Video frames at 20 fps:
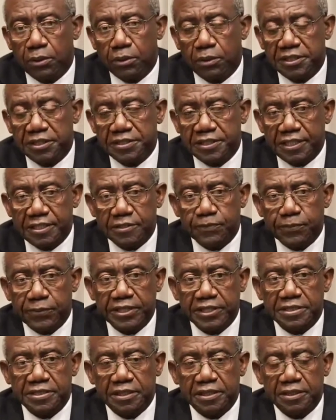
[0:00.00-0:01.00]
the sixth
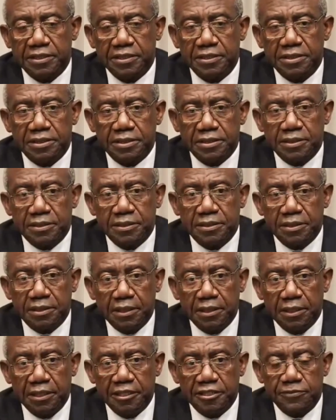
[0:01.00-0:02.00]
president
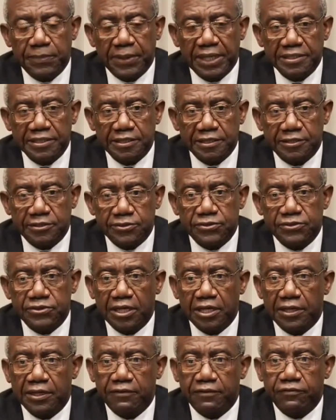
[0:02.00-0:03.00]
in his passage to
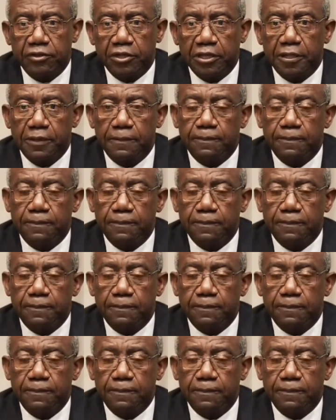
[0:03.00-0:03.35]
South Africa.